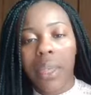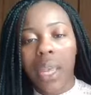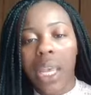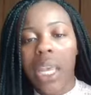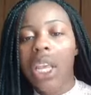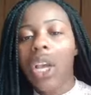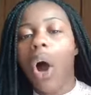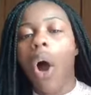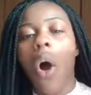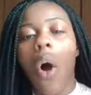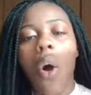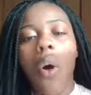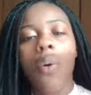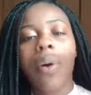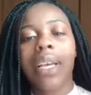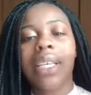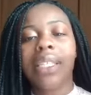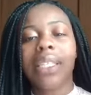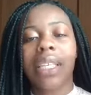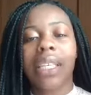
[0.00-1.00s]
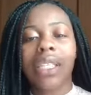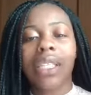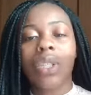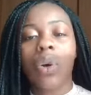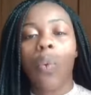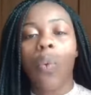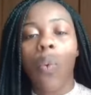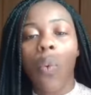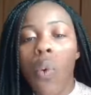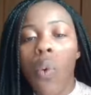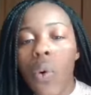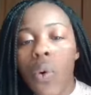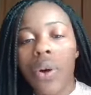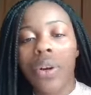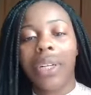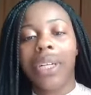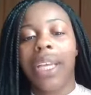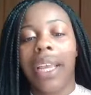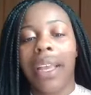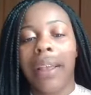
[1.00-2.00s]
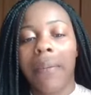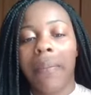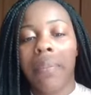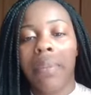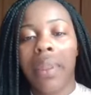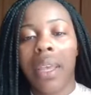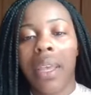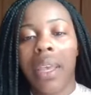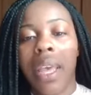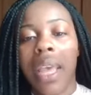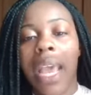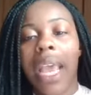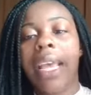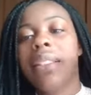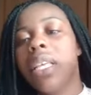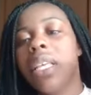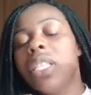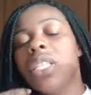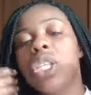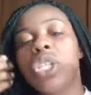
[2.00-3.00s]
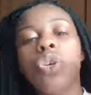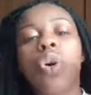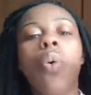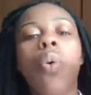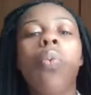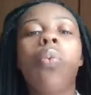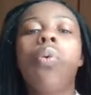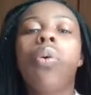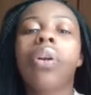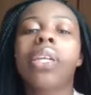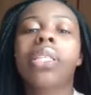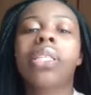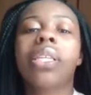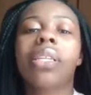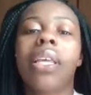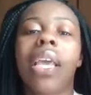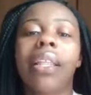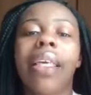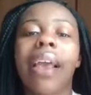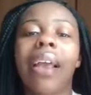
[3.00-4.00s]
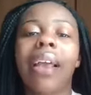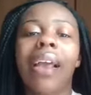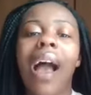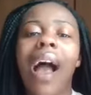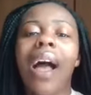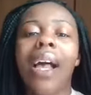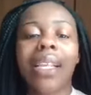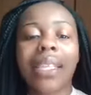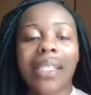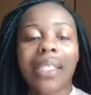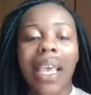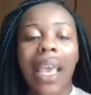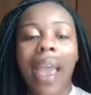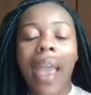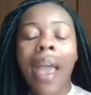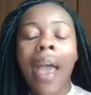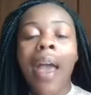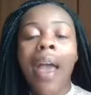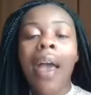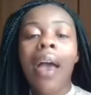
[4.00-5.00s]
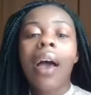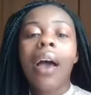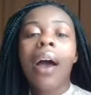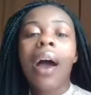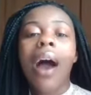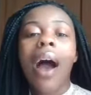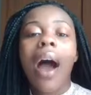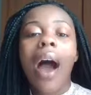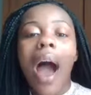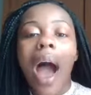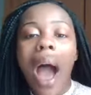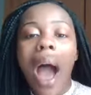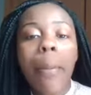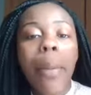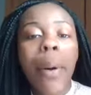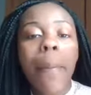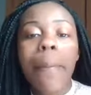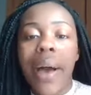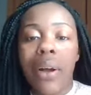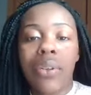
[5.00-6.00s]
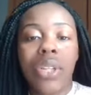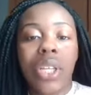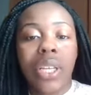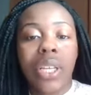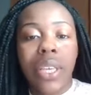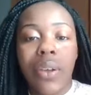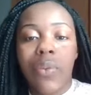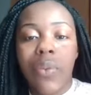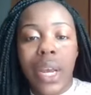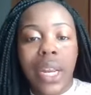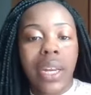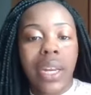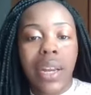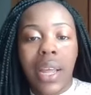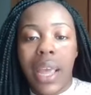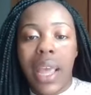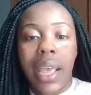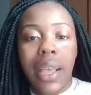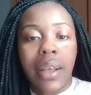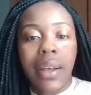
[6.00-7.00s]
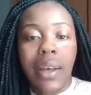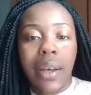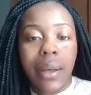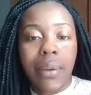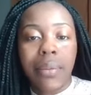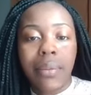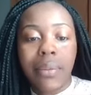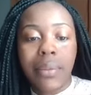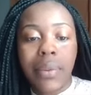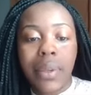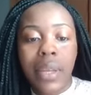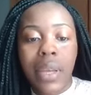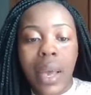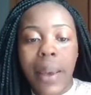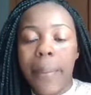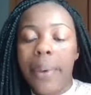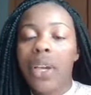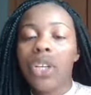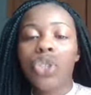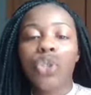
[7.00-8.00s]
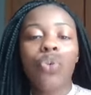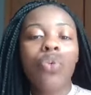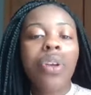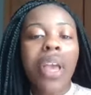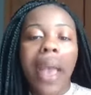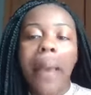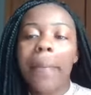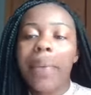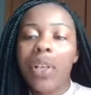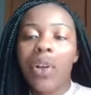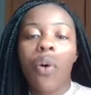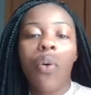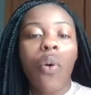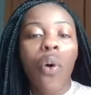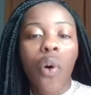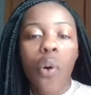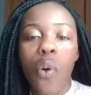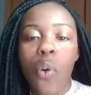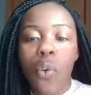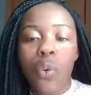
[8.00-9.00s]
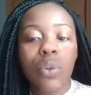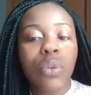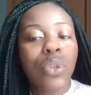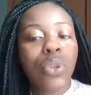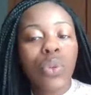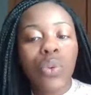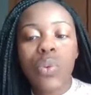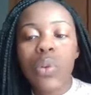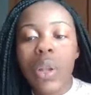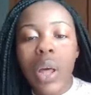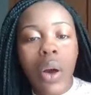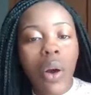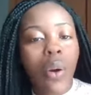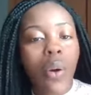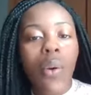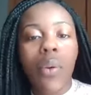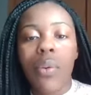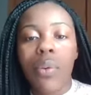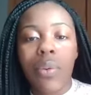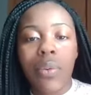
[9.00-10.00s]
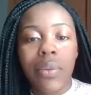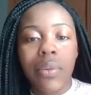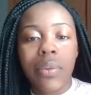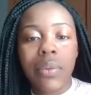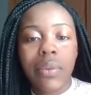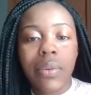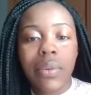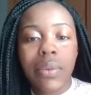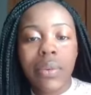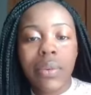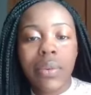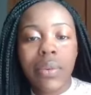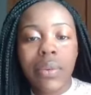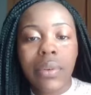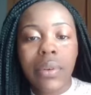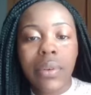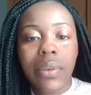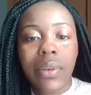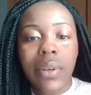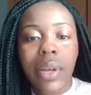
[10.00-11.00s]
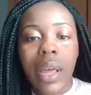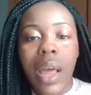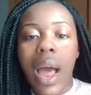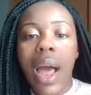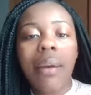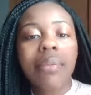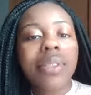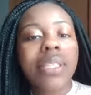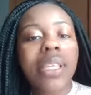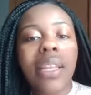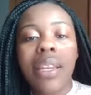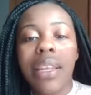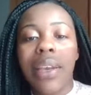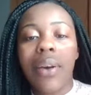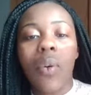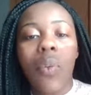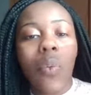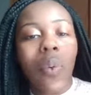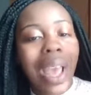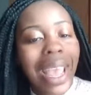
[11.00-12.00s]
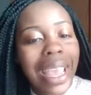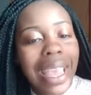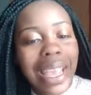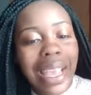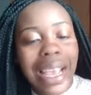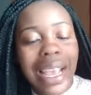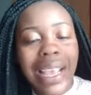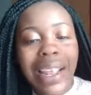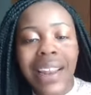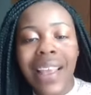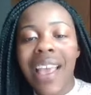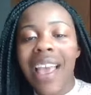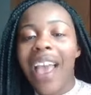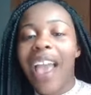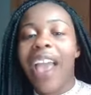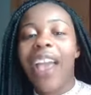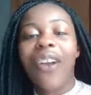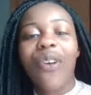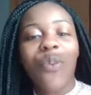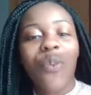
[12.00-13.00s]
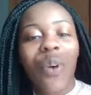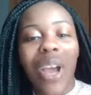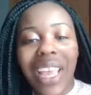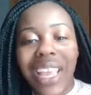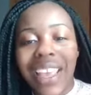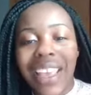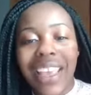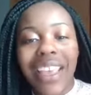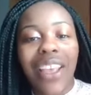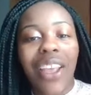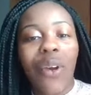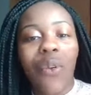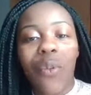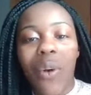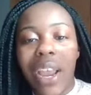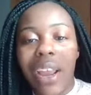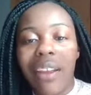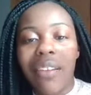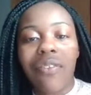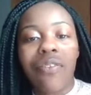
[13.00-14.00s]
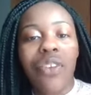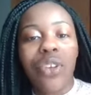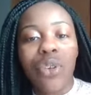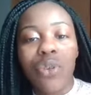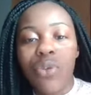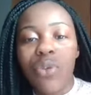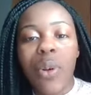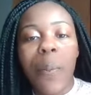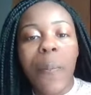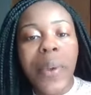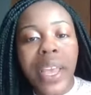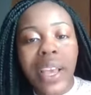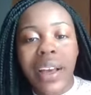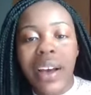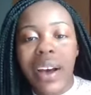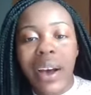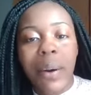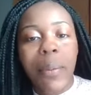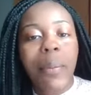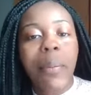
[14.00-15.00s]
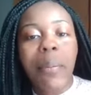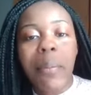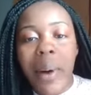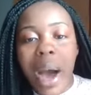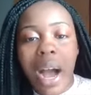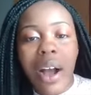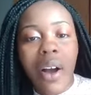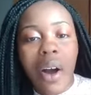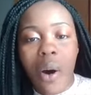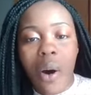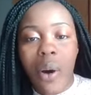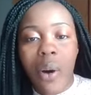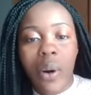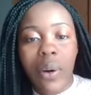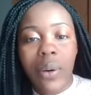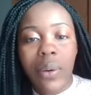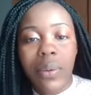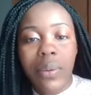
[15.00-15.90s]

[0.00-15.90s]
He always sends a warning. And this is your warning today that God said, I'm about to get ready to hang up because you got me on hold too long. I'm sitting here waiting and waiting and waiting for you to pick up my call.